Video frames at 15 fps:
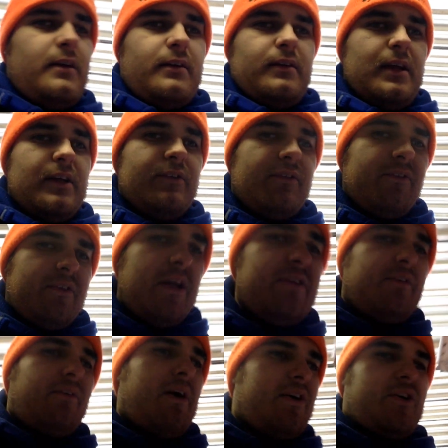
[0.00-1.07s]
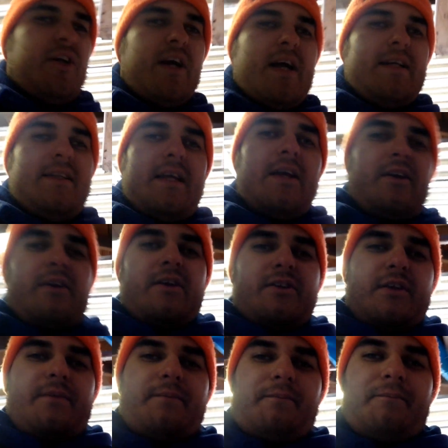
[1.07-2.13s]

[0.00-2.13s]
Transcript: Thanks for, thanks for watching, guys. Take her easy.